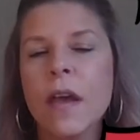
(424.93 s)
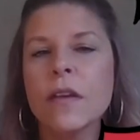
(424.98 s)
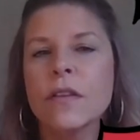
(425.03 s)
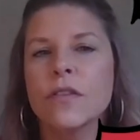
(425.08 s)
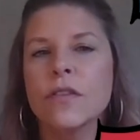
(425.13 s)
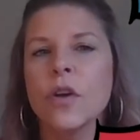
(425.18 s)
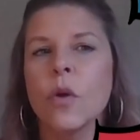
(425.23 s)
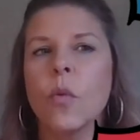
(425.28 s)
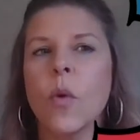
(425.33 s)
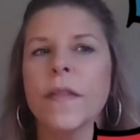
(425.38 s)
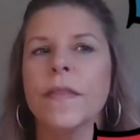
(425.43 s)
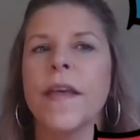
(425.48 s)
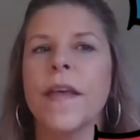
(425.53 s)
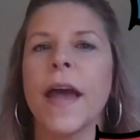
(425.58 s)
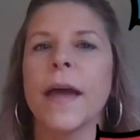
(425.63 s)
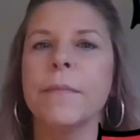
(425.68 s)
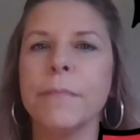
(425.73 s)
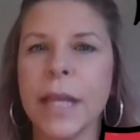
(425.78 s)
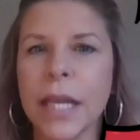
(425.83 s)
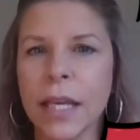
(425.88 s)
So what
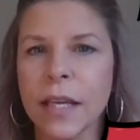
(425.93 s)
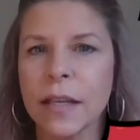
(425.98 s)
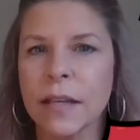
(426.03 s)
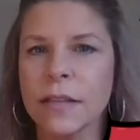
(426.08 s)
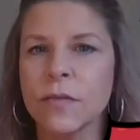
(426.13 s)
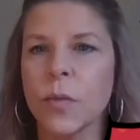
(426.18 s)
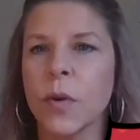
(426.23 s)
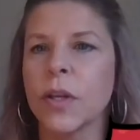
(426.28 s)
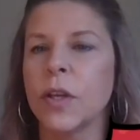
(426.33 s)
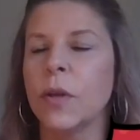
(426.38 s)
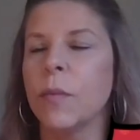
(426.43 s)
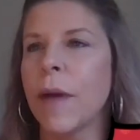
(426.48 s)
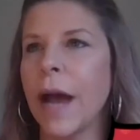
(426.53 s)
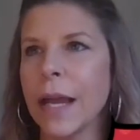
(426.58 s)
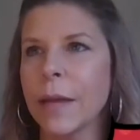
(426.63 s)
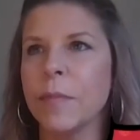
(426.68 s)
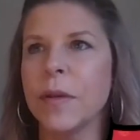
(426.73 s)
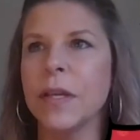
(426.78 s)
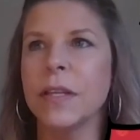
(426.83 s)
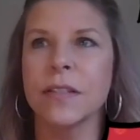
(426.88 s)
that means when you
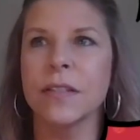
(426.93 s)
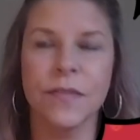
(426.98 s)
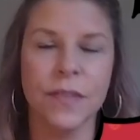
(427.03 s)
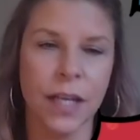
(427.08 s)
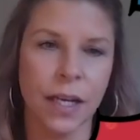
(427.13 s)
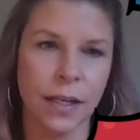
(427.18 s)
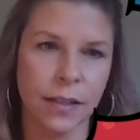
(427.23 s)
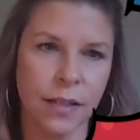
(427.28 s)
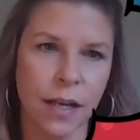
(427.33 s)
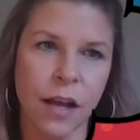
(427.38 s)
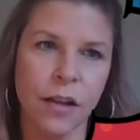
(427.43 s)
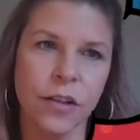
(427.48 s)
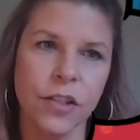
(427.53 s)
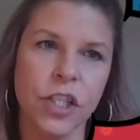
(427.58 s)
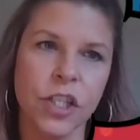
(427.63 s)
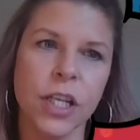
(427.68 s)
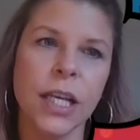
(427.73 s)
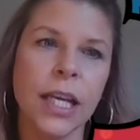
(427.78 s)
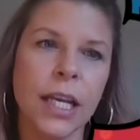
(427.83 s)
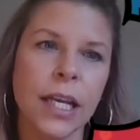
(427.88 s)
buy a piece of
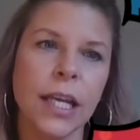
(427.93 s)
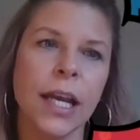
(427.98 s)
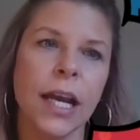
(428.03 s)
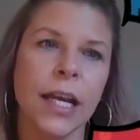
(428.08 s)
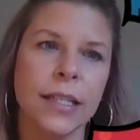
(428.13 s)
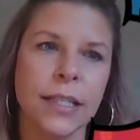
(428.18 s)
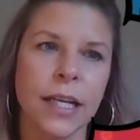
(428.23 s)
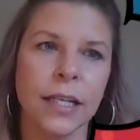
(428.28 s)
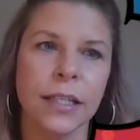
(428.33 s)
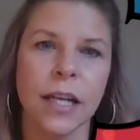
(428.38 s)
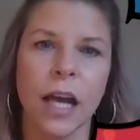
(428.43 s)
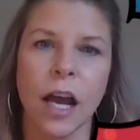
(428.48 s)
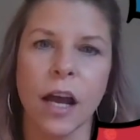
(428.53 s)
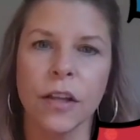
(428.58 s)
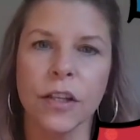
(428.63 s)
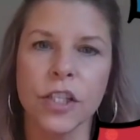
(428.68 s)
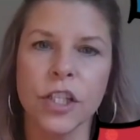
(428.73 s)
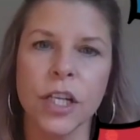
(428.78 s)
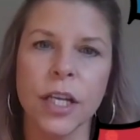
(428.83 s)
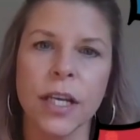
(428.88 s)
technology, EDI
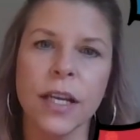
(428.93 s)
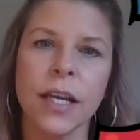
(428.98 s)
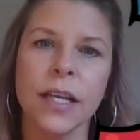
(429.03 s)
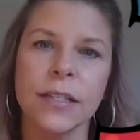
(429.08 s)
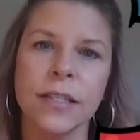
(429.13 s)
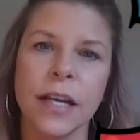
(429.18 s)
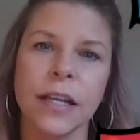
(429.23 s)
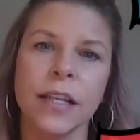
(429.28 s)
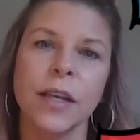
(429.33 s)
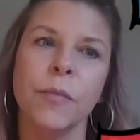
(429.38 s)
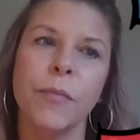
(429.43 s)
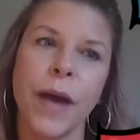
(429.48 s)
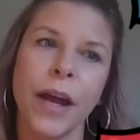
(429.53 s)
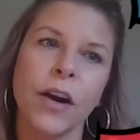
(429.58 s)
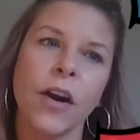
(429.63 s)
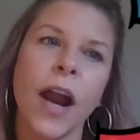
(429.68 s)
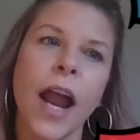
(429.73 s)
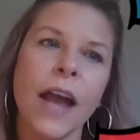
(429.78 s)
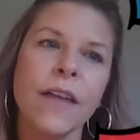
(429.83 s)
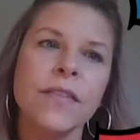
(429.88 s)
technology, is that you
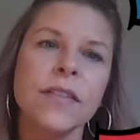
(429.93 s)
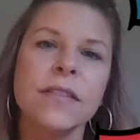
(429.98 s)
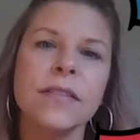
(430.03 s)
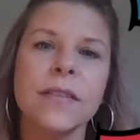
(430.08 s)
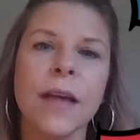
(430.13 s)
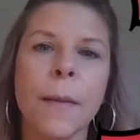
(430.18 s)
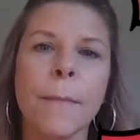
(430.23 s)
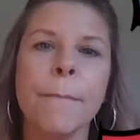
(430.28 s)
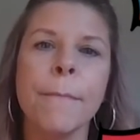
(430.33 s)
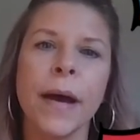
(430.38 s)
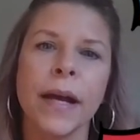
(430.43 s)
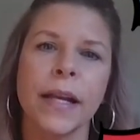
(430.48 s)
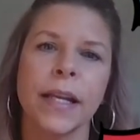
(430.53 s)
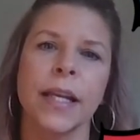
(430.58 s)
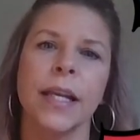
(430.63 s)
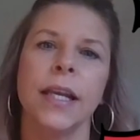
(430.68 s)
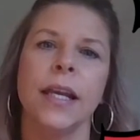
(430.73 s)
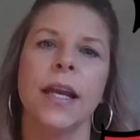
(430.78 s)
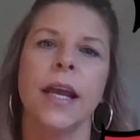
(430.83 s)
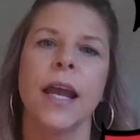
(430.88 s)
better have
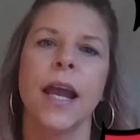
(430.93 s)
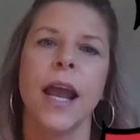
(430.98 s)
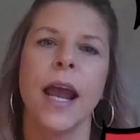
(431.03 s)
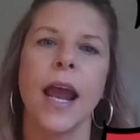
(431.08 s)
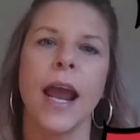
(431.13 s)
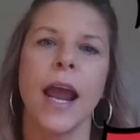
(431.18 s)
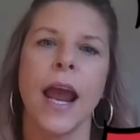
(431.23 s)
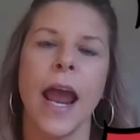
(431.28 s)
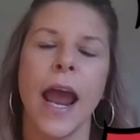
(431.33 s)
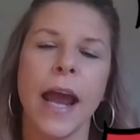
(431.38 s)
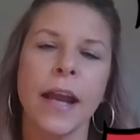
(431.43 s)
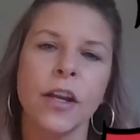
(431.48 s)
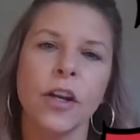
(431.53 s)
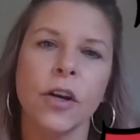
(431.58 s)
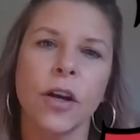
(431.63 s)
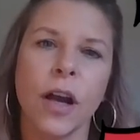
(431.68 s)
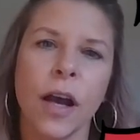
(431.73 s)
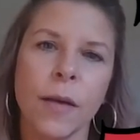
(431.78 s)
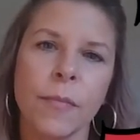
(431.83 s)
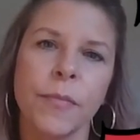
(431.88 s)
somebody at
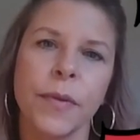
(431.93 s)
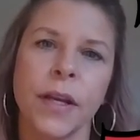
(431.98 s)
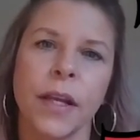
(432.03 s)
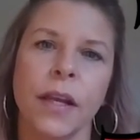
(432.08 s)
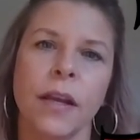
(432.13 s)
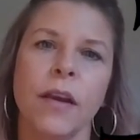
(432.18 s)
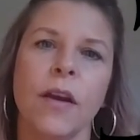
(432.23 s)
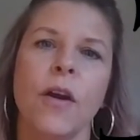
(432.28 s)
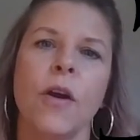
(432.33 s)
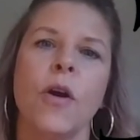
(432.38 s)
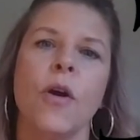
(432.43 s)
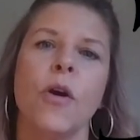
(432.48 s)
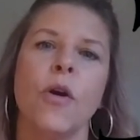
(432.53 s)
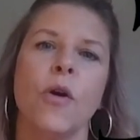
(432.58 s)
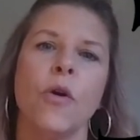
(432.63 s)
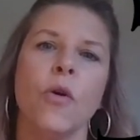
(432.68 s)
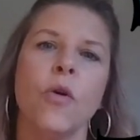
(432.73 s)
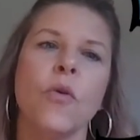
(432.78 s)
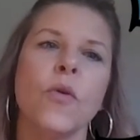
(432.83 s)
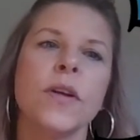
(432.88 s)
your company
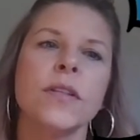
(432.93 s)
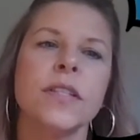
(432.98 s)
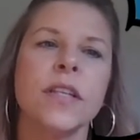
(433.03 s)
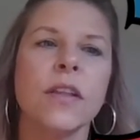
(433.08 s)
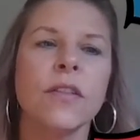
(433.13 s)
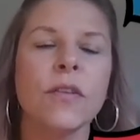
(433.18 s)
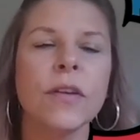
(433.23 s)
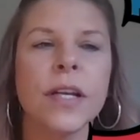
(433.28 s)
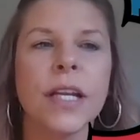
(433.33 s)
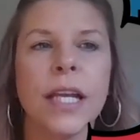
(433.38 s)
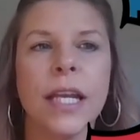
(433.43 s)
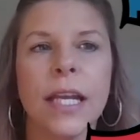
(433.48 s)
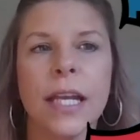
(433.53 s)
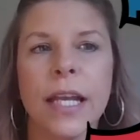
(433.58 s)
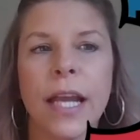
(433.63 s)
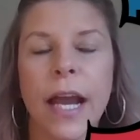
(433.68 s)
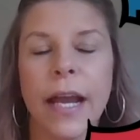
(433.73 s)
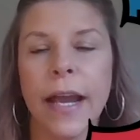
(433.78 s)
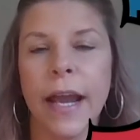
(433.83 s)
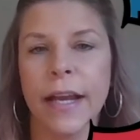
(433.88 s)
who is either an
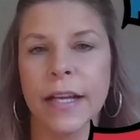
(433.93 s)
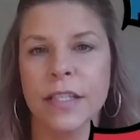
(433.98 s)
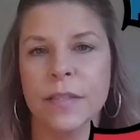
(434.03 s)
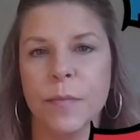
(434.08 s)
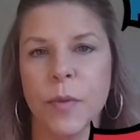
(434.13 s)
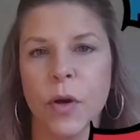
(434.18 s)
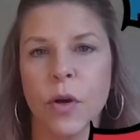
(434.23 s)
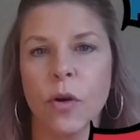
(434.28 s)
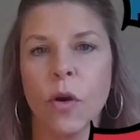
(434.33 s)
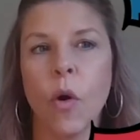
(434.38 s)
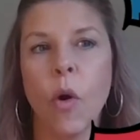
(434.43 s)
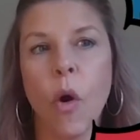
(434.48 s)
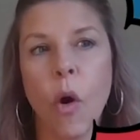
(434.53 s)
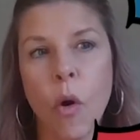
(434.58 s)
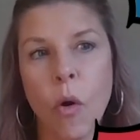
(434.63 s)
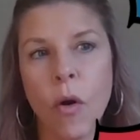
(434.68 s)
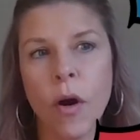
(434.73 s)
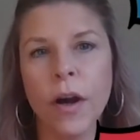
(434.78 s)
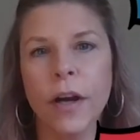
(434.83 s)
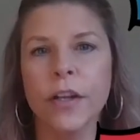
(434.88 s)
EDI expert,
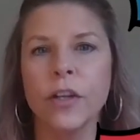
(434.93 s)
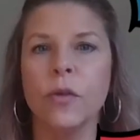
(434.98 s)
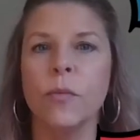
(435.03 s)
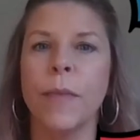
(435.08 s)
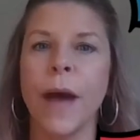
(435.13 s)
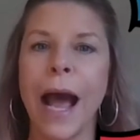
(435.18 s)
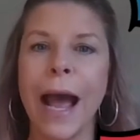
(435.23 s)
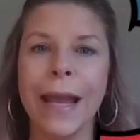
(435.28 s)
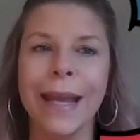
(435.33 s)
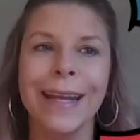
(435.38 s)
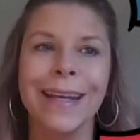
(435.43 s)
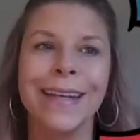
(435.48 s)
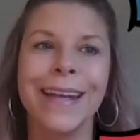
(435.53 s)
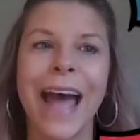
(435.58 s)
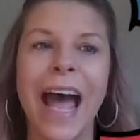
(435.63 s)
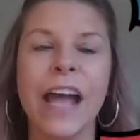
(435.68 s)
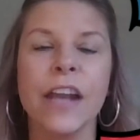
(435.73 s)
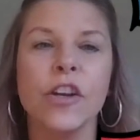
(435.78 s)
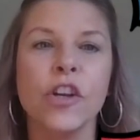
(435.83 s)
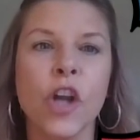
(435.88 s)
or you buy it
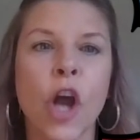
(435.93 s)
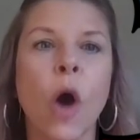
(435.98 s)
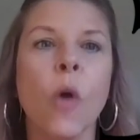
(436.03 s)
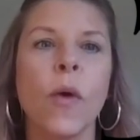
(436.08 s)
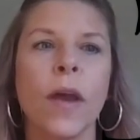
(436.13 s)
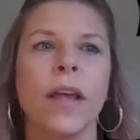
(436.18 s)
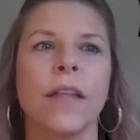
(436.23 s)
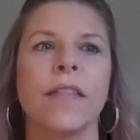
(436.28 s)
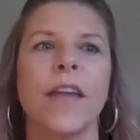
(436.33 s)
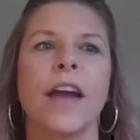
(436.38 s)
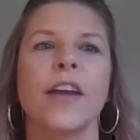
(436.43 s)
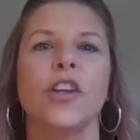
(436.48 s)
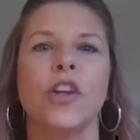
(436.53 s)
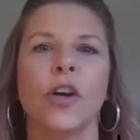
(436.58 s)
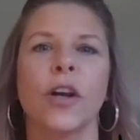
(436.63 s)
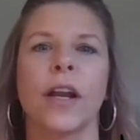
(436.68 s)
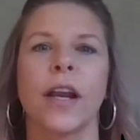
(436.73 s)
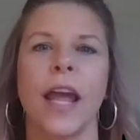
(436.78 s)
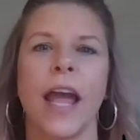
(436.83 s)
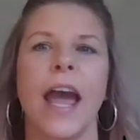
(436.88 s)
not knowing that you're
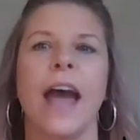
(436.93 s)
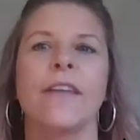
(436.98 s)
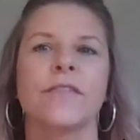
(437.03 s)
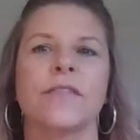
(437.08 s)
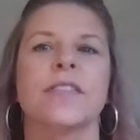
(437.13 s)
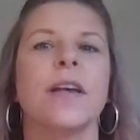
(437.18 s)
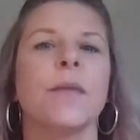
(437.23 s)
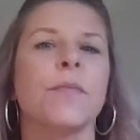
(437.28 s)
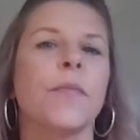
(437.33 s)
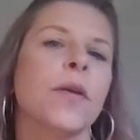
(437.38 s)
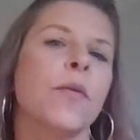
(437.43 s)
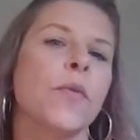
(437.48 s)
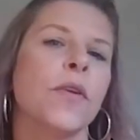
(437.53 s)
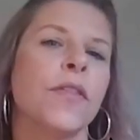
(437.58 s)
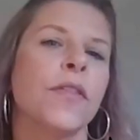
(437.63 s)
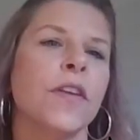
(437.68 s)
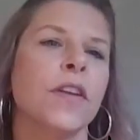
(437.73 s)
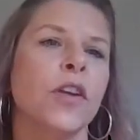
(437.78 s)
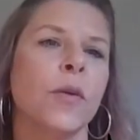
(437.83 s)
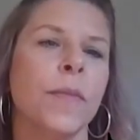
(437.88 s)
going to have somebody
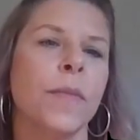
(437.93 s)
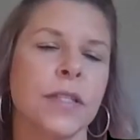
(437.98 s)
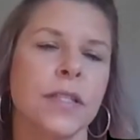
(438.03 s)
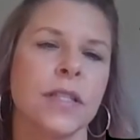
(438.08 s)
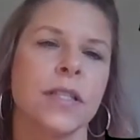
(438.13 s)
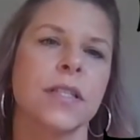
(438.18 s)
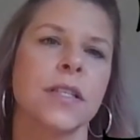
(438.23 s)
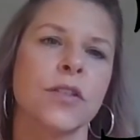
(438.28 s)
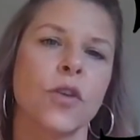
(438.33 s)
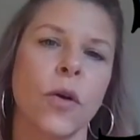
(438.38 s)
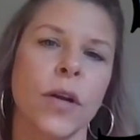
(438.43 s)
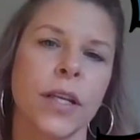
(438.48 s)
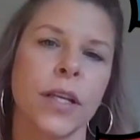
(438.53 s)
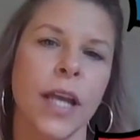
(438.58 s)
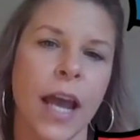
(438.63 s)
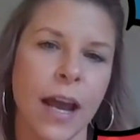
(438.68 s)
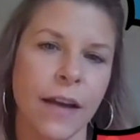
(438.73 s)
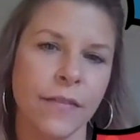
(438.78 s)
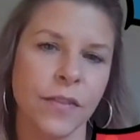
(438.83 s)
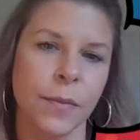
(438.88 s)
within your business is going to
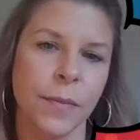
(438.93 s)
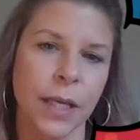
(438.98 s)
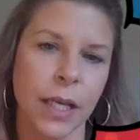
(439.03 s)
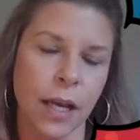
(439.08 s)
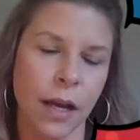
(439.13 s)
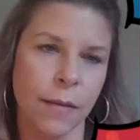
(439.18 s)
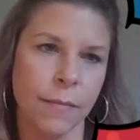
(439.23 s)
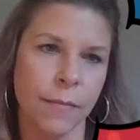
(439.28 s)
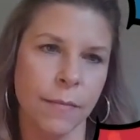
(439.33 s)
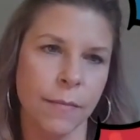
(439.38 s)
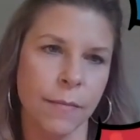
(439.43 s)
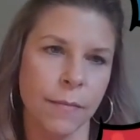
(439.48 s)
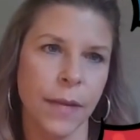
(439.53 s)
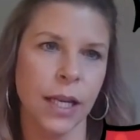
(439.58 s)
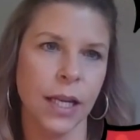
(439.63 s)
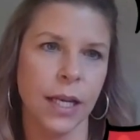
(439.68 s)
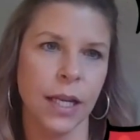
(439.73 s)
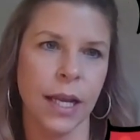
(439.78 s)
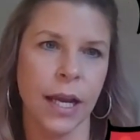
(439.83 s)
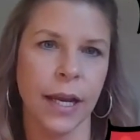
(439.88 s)
have to become an
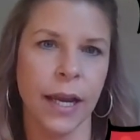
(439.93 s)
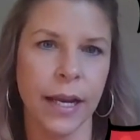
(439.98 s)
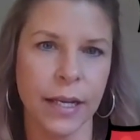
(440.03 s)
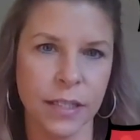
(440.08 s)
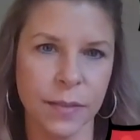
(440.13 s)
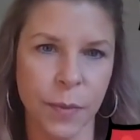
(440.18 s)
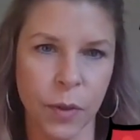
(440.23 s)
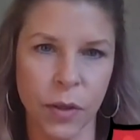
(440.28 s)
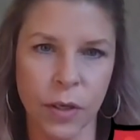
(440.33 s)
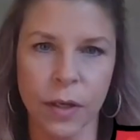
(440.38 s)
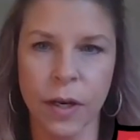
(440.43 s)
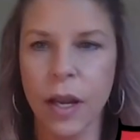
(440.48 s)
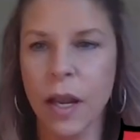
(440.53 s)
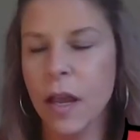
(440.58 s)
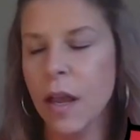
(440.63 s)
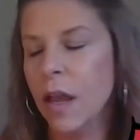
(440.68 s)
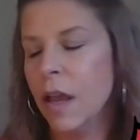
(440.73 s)
EDI expert.